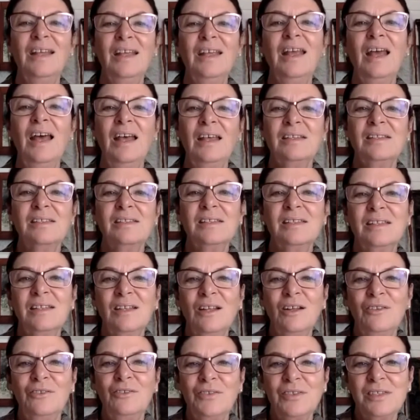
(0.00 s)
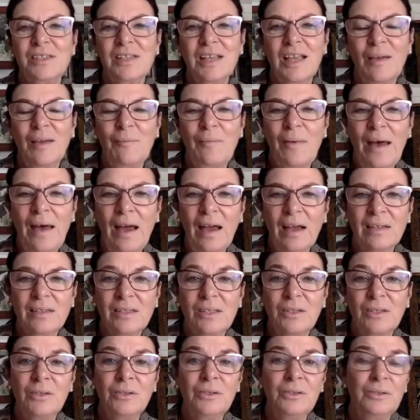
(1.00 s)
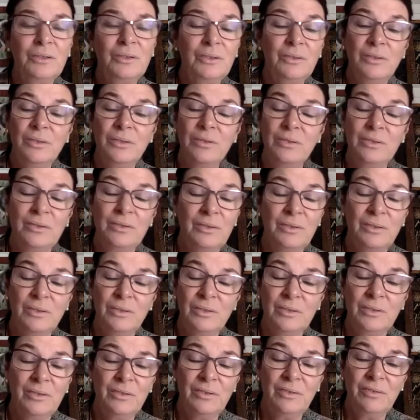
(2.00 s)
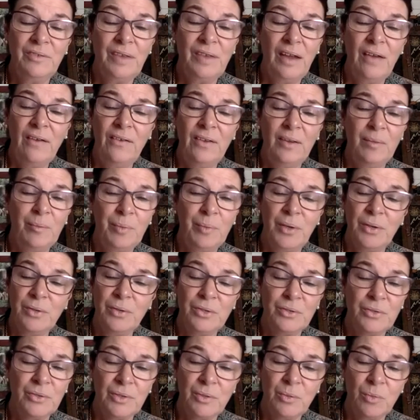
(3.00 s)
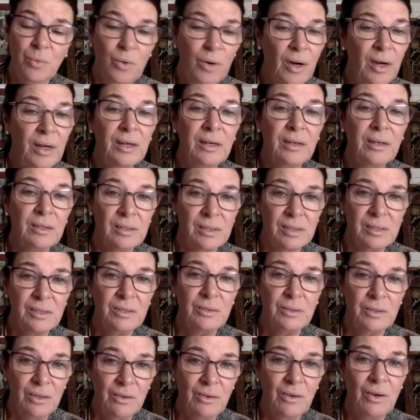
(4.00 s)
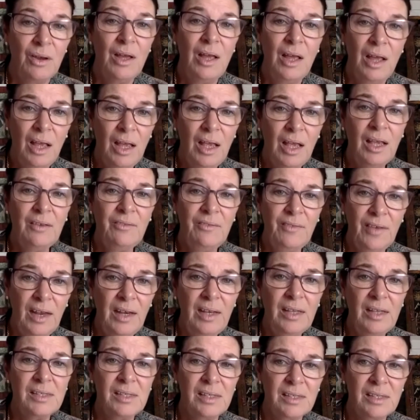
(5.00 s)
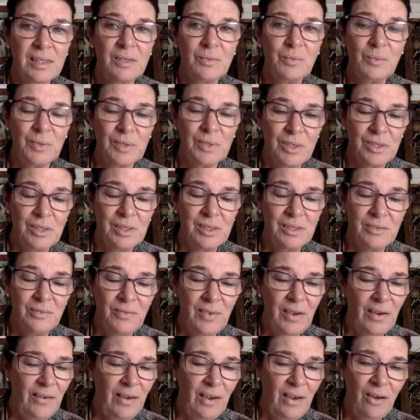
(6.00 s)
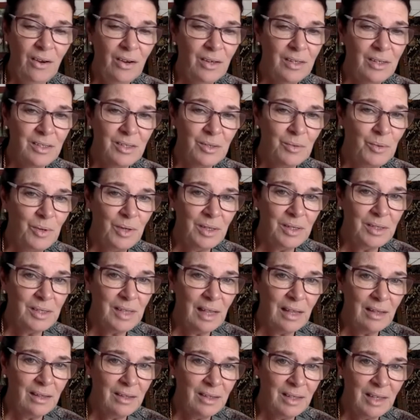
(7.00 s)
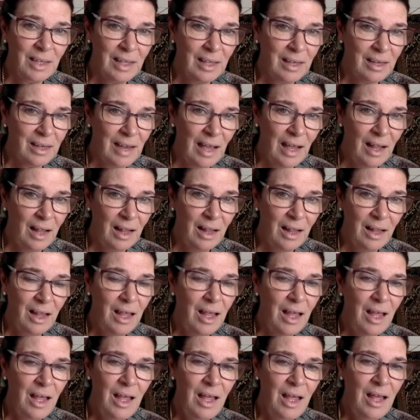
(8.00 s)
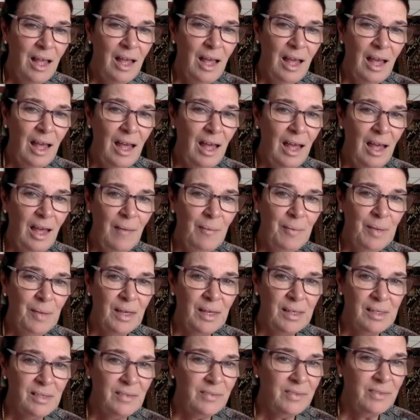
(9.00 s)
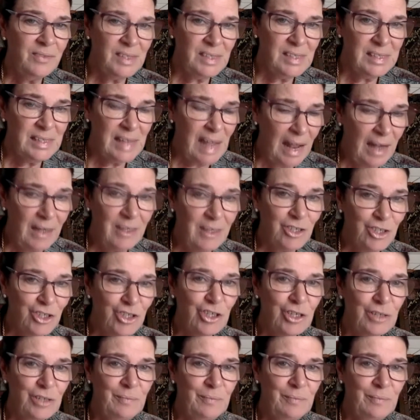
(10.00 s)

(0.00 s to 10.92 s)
Yes, the dolphins came back to very putrid waters. You know, in Venice, it was very hard to walk down the canal because of the stench.